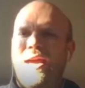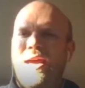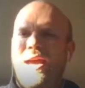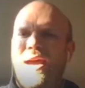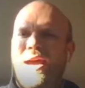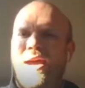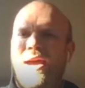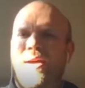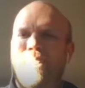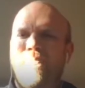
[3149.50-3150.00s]

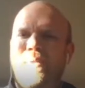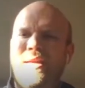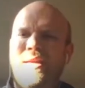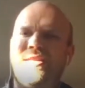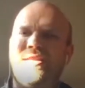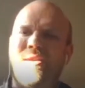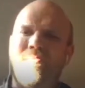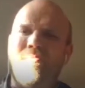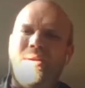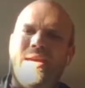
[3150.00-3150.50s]
Um, in
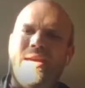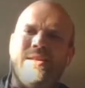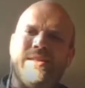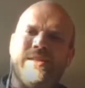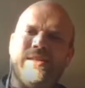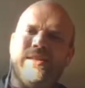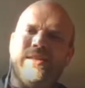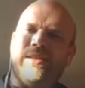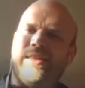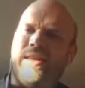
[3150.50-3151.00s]
some
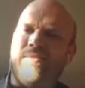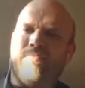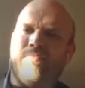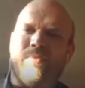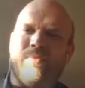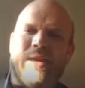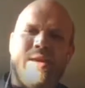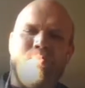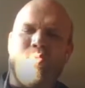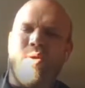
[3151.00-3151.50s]
cases, they
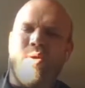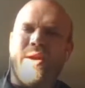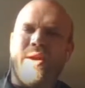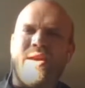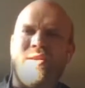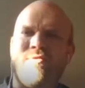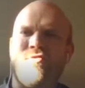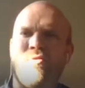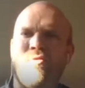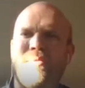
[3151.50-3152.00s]
keep
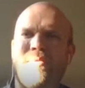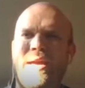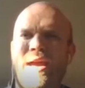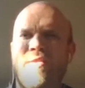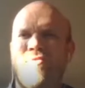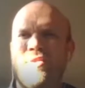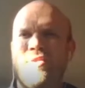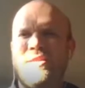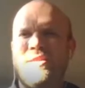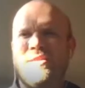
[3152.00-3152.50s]
working for me
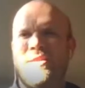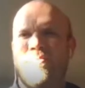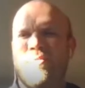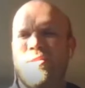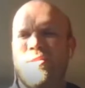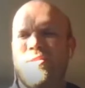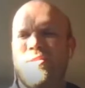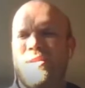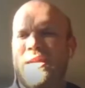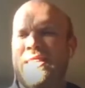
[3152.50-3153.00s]
every
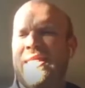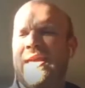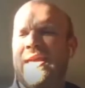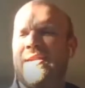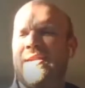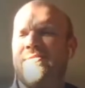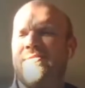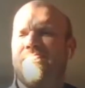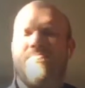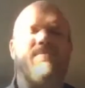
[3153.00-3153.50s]
summer, and
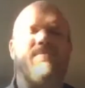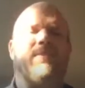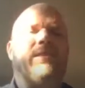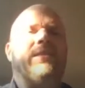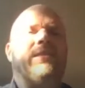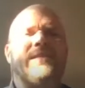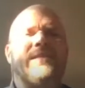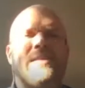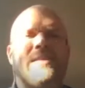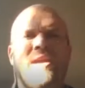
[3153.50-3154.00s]
then
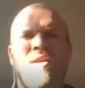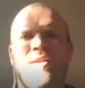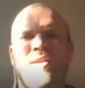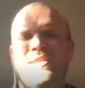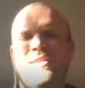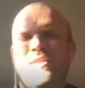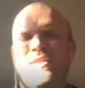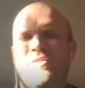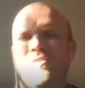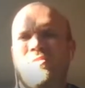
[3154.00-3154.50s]
they stay on
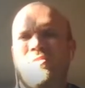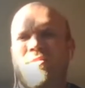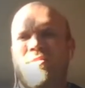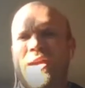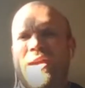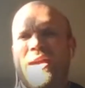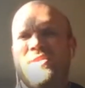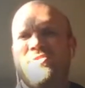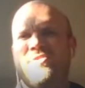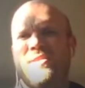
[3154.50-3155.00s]
to do a
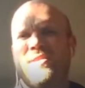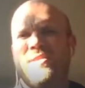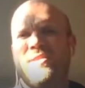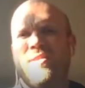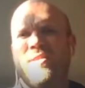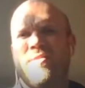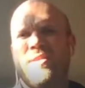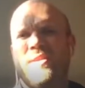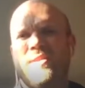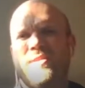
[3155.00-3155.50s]
graduate
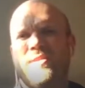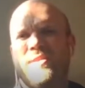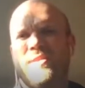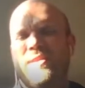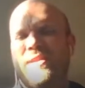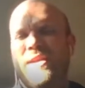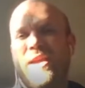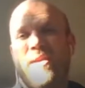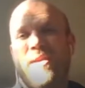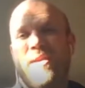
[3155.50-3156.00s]
degree.
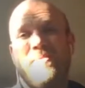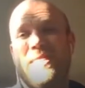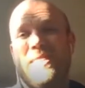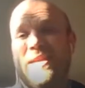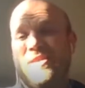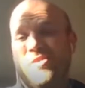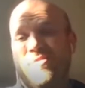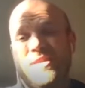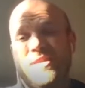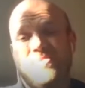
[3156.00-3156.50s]
Um, and
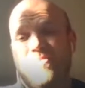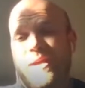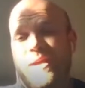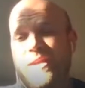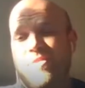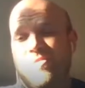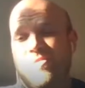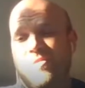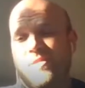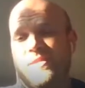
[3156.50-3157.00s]
that's always my
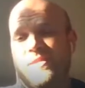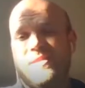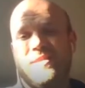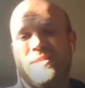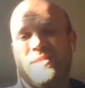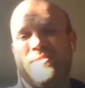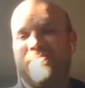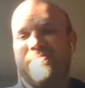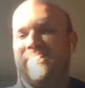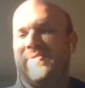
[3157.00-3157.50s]
goal is
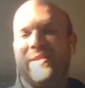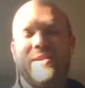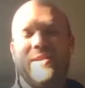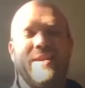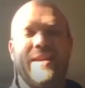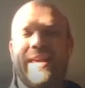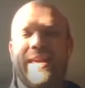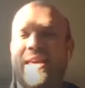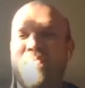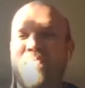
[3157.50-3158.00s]
to
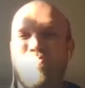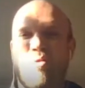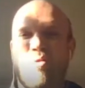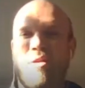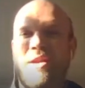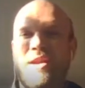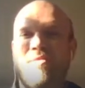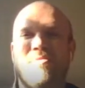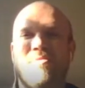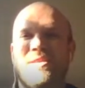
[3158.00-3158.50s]
keep
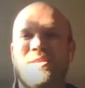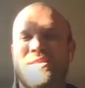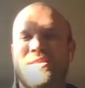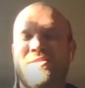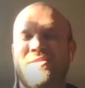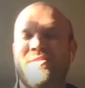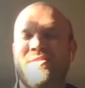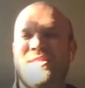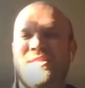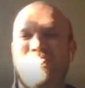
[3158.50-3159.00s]
working with
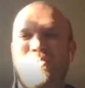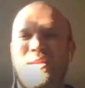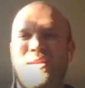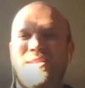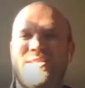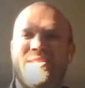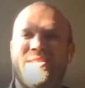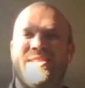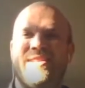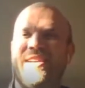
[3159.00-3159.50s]
students
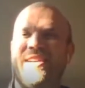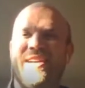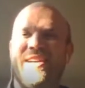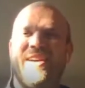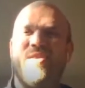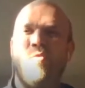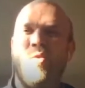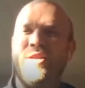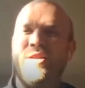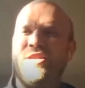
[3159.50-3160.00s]
because
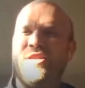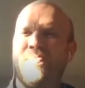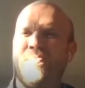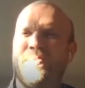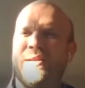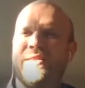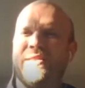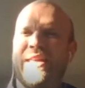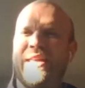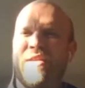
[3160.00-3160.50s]
once you
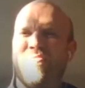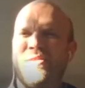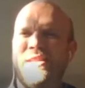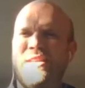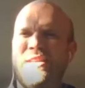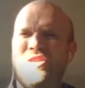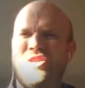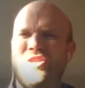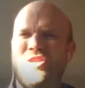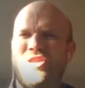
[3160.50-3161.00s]
build that
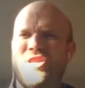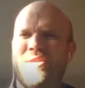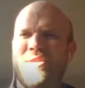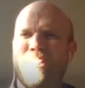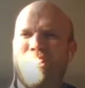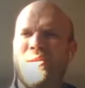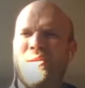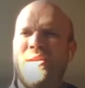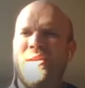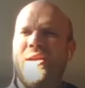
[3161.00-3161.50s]
relationship,
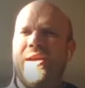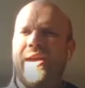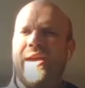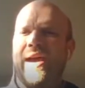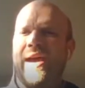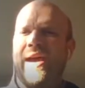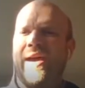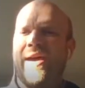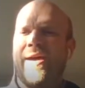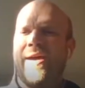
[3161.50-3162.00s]

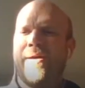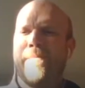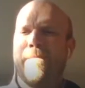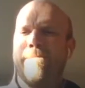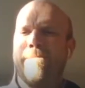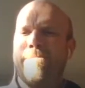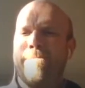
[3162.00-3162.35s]
um,